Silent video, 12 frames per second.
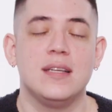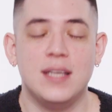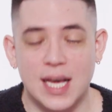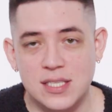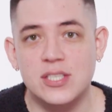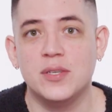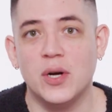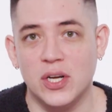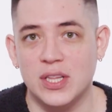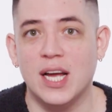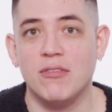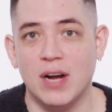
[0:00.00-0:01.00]
Yes, you
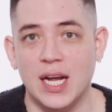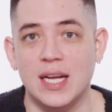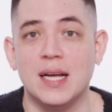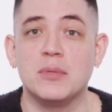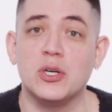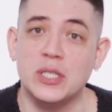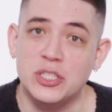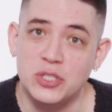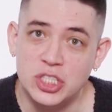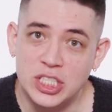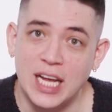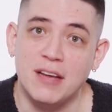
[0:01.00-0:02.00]
heard that right. I'm going to
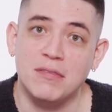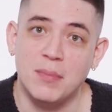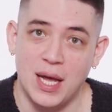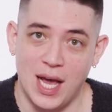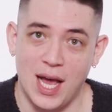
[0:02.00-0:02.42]
shave my